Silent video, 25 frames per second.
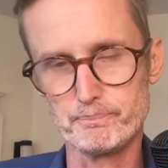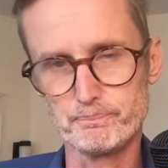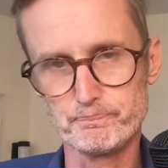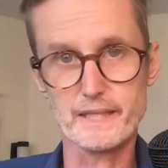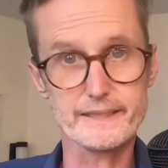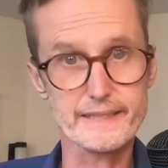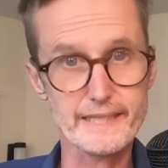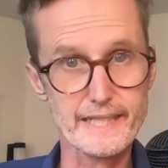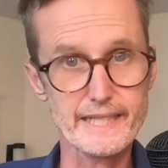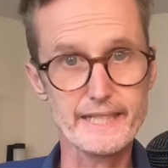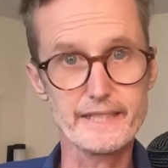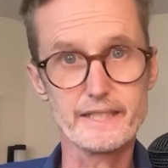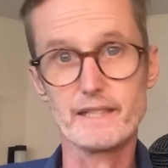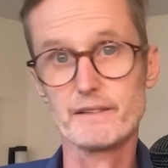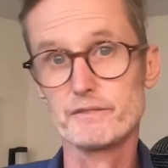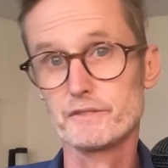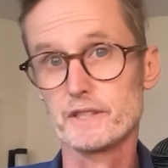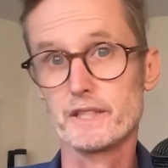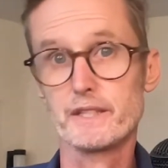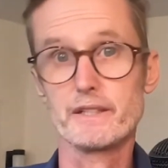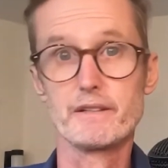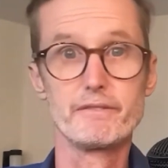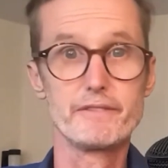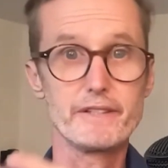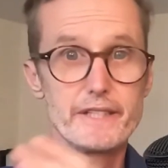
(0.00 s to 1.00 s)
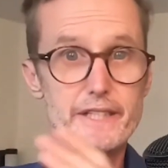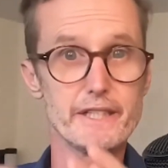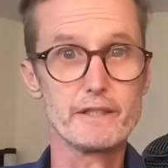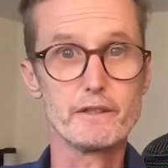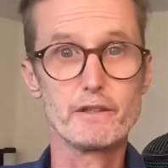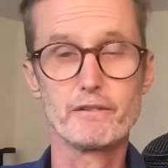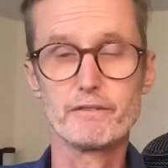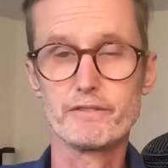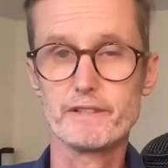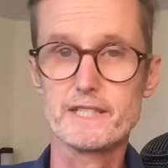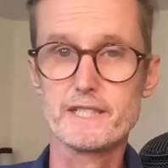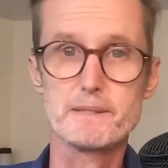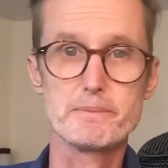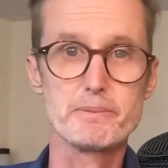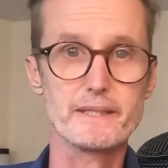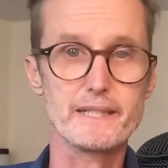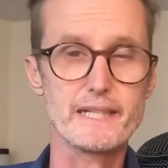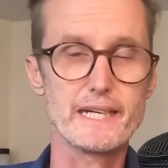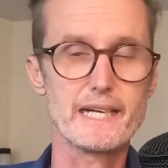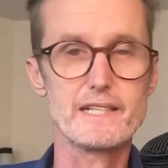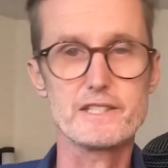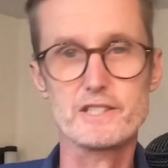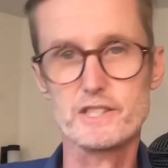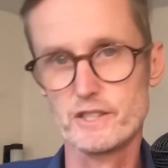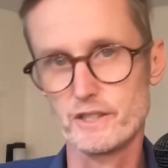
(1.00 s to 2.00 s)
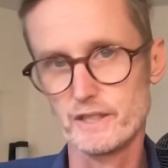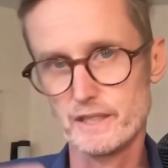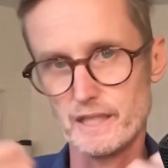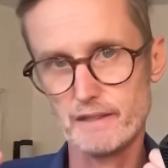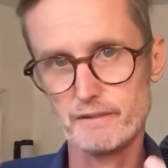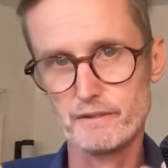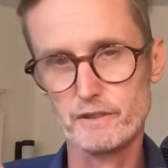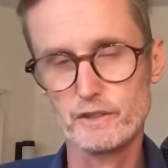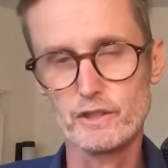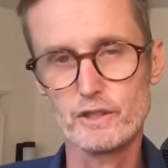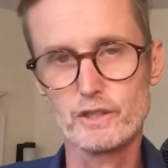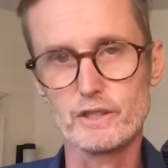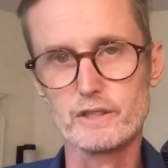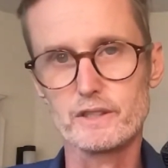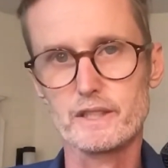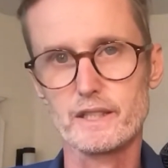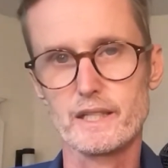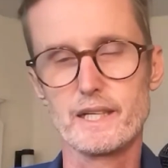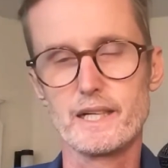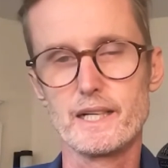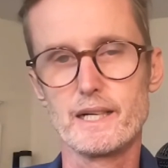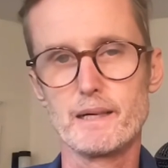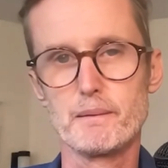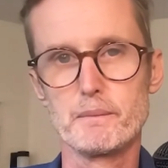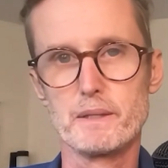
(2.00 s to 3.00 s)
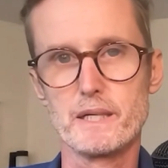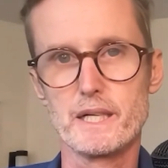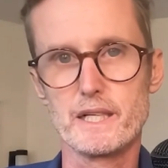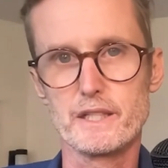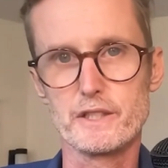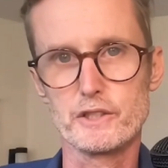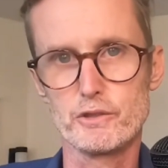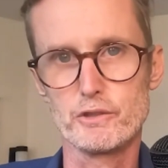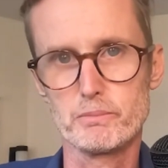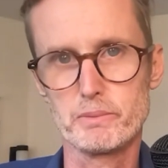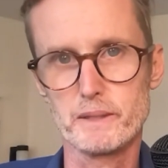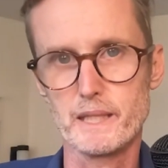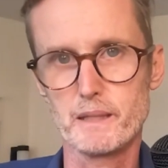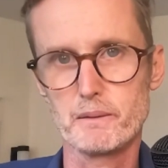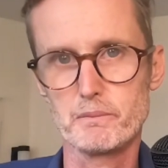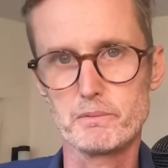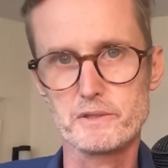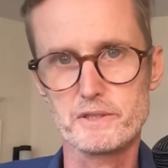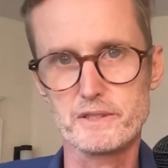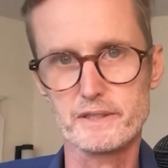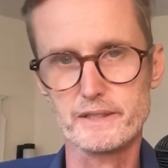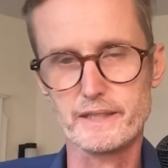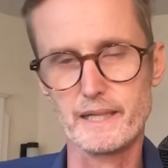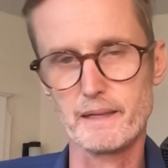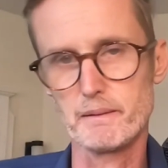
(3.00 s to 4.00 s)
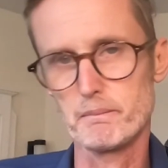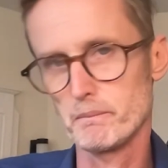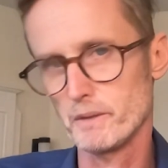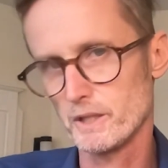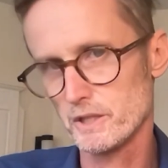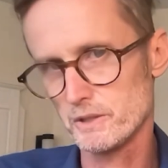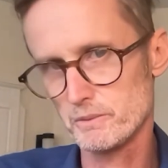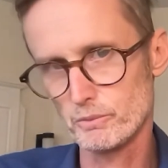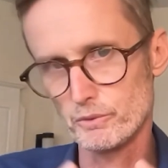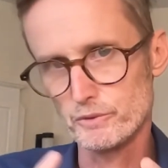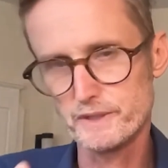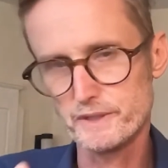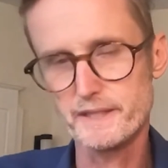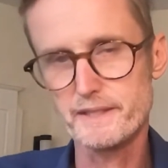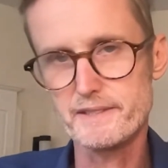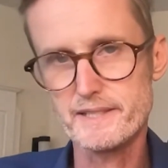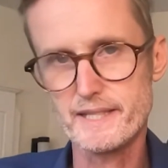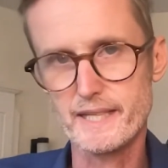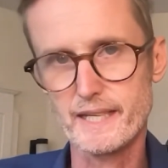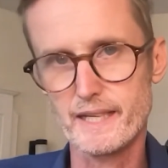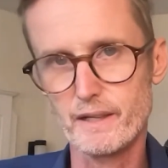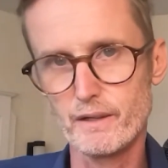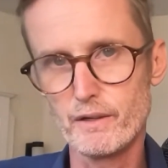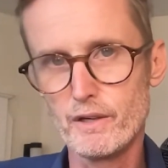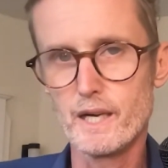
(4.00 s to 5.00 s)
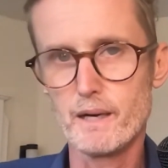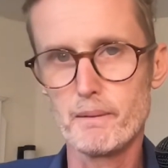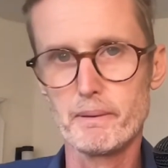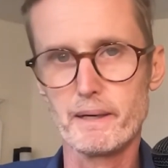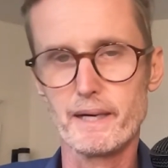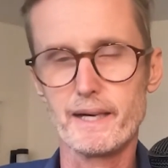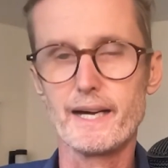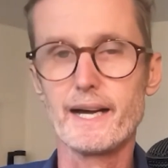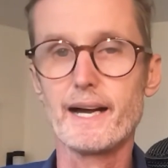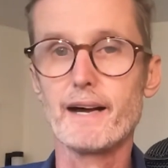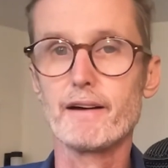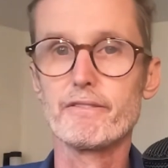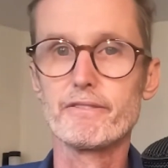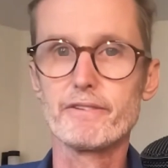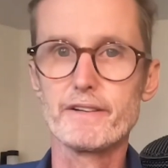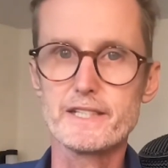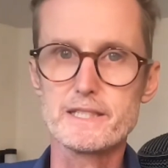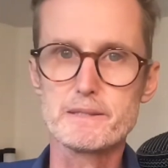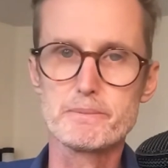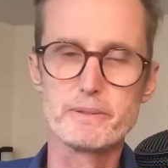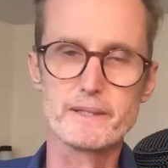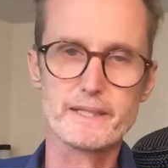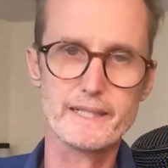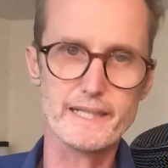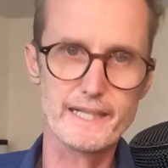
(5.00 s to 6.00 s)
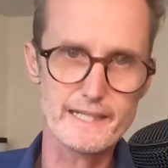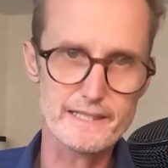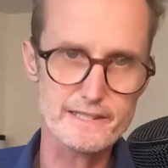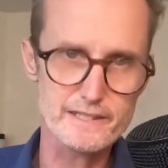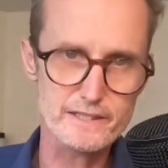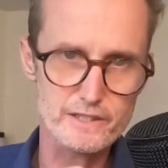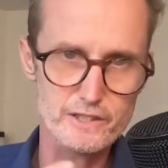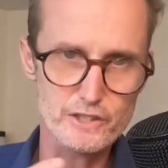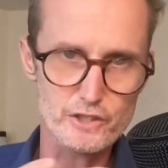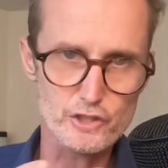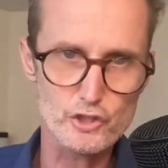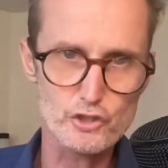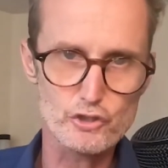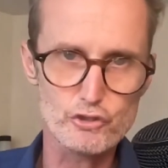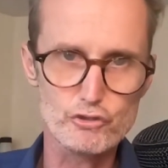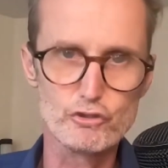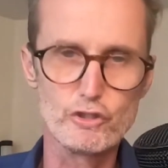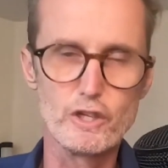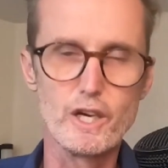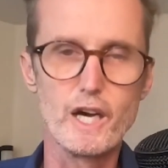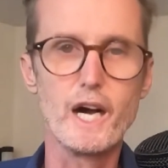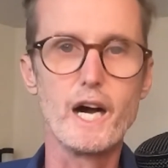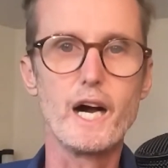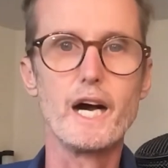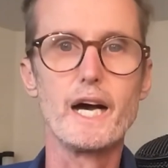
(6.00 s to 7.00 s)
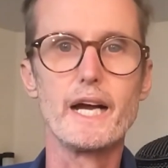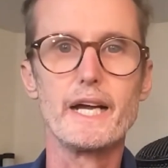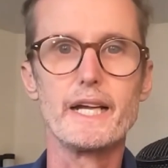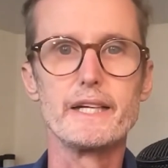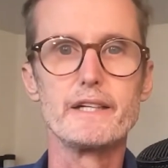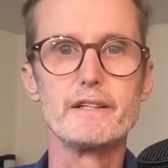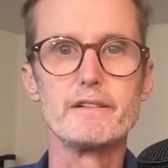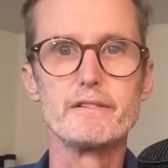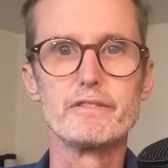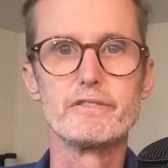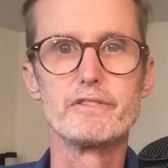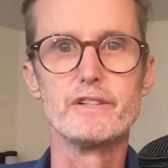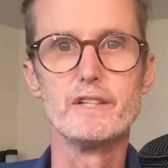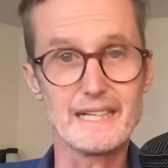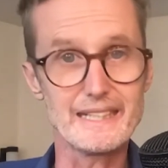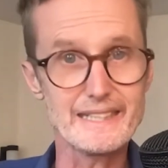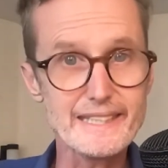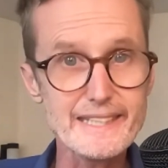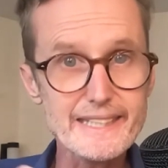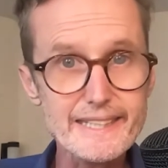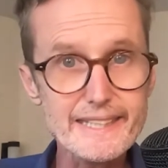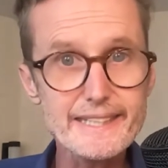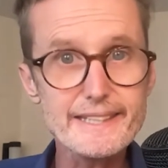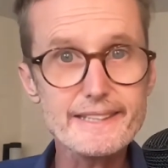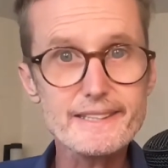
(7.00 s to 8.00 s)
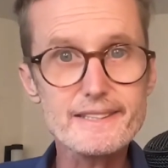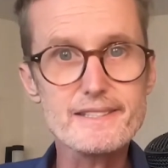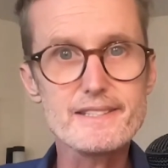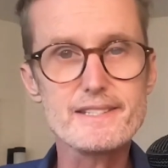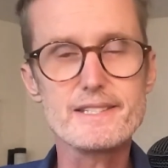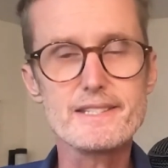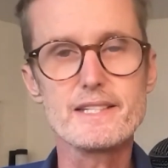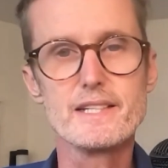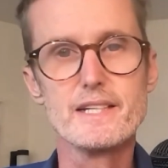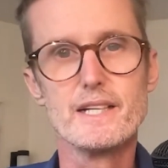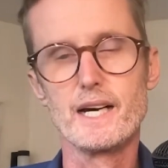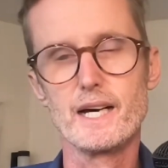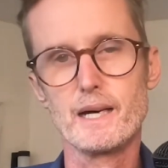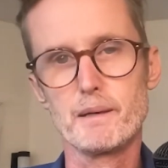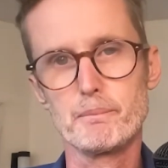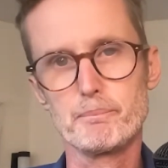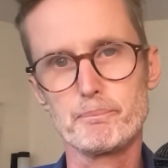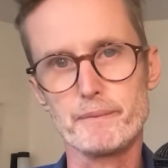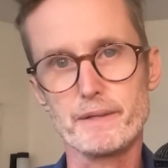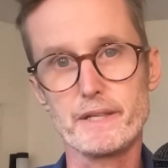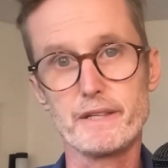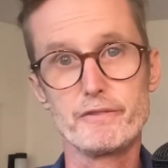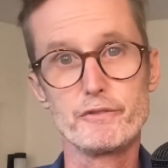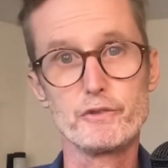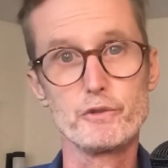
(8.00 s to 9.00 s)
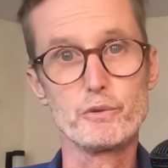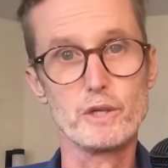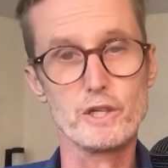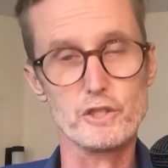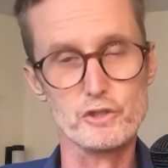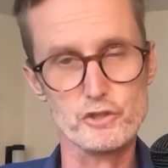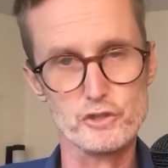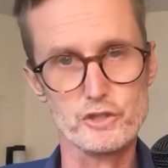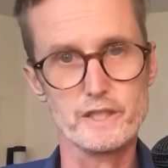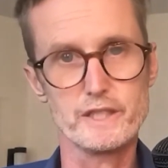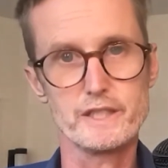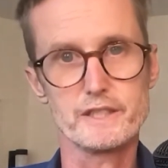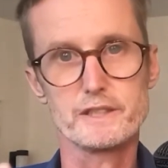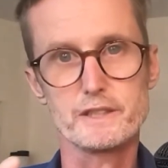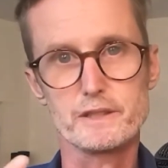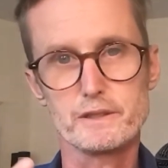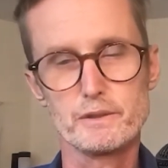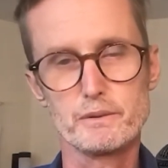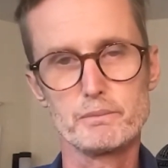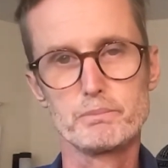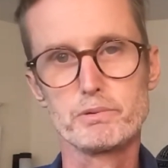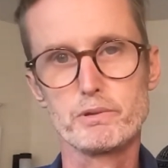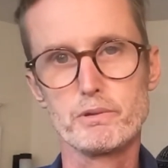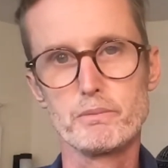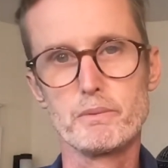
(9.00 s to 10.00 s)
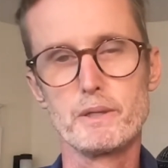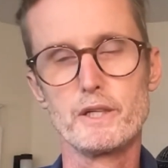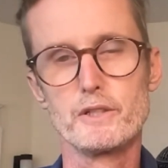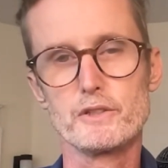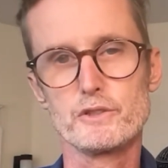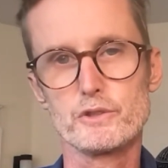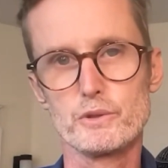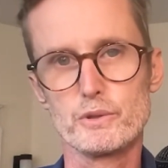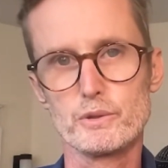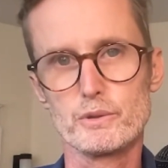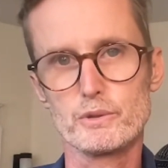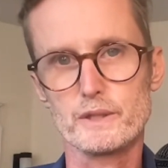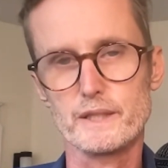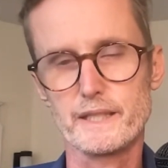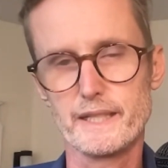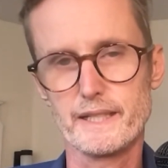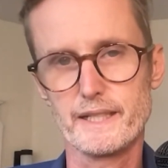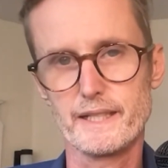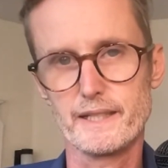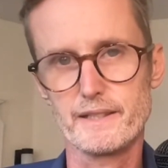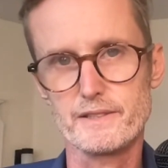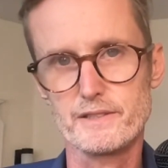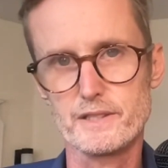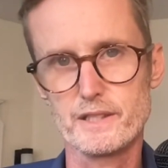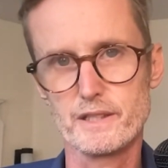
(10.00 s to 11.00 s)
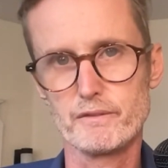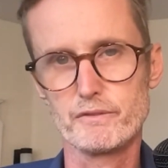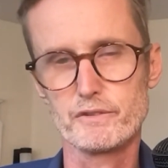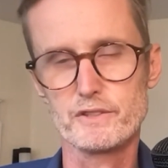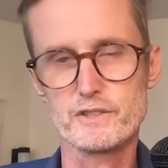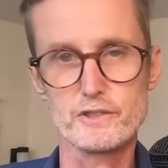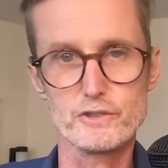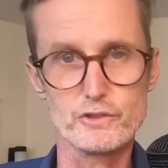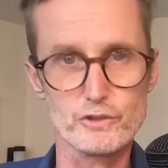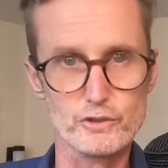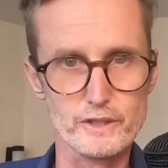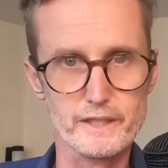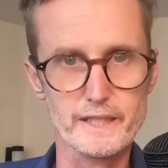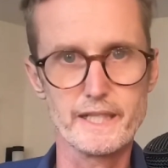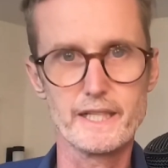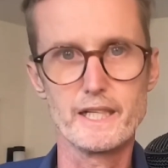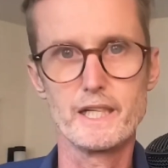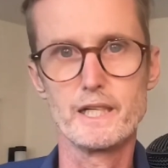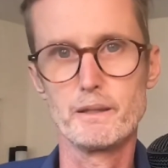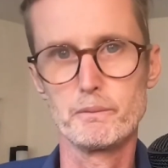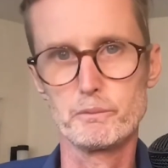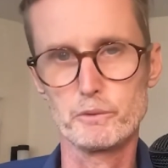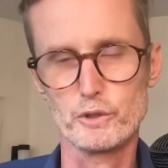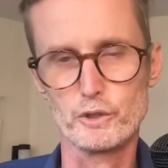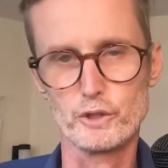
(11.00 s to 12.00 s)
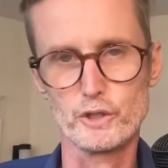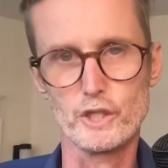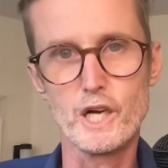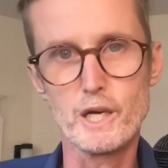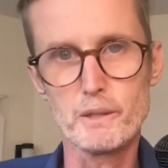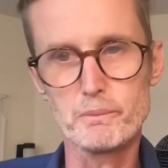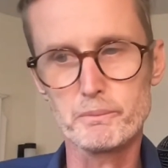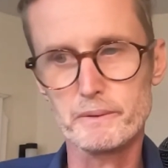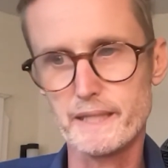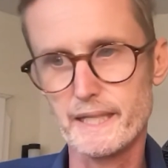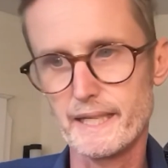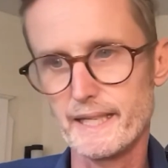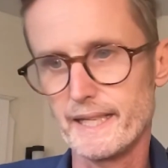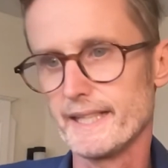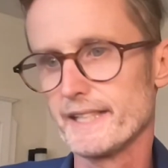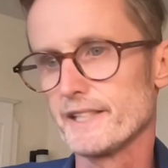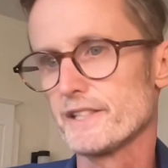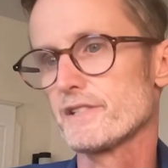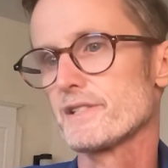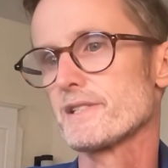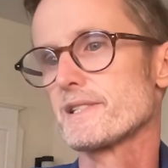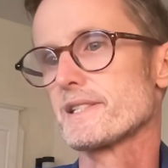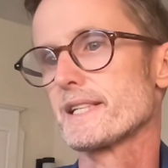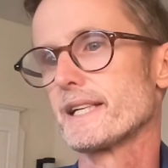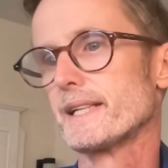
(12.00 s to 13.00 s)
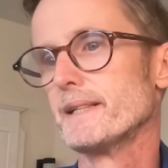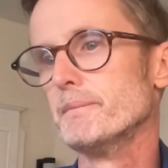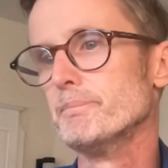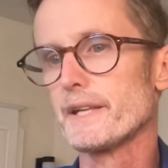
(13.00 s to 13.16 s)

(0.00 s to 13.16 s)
Again, I've done a video on Facebook ads. Go and have a look, and you'll be able to get much more detail about how Facebook ads can drive leads if you are trying to promote your care service, your care home, your home care agency.